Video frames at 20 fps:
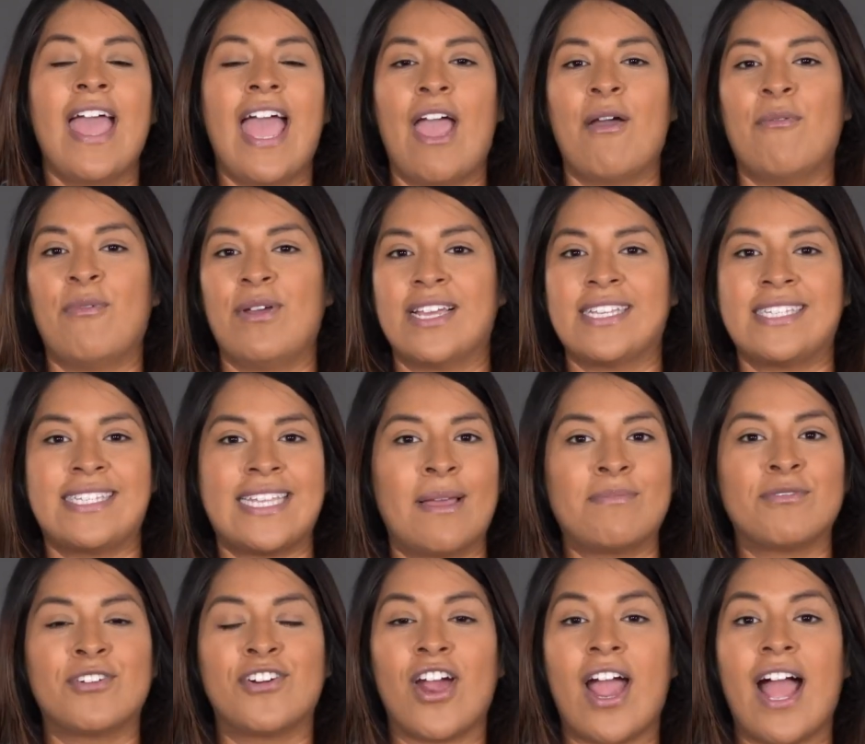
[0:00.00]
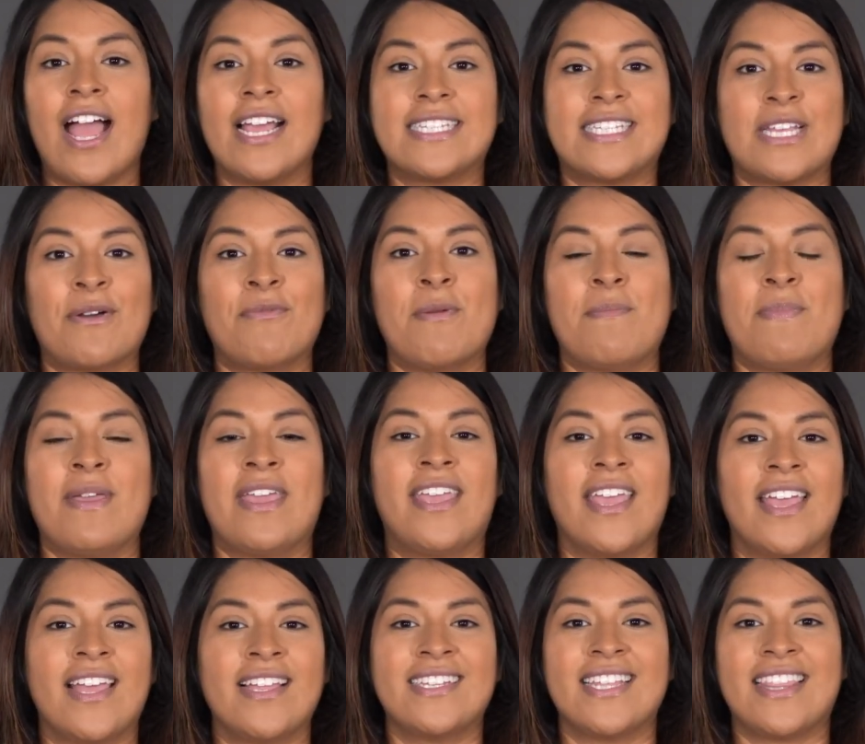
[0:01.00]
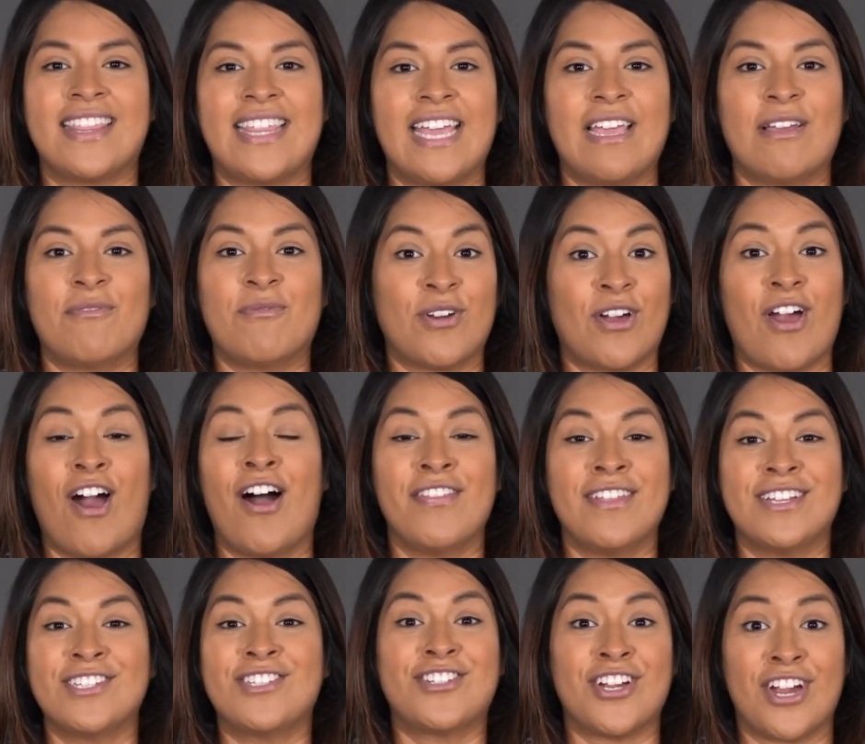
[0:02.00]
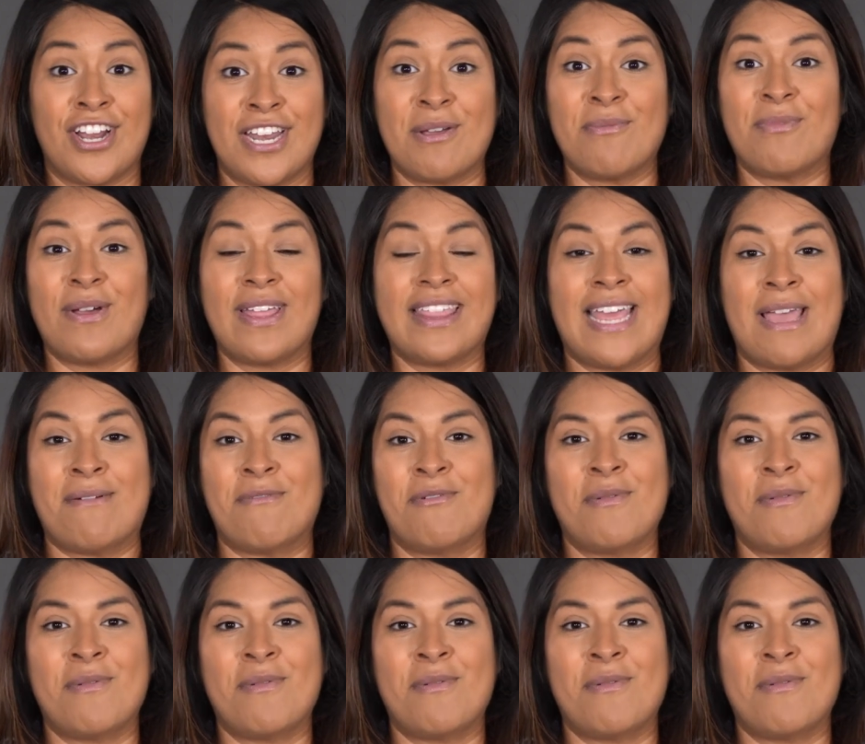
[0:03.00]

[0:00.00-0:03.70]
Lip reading: and we accept Christ and we begin to think we're on this journey with him.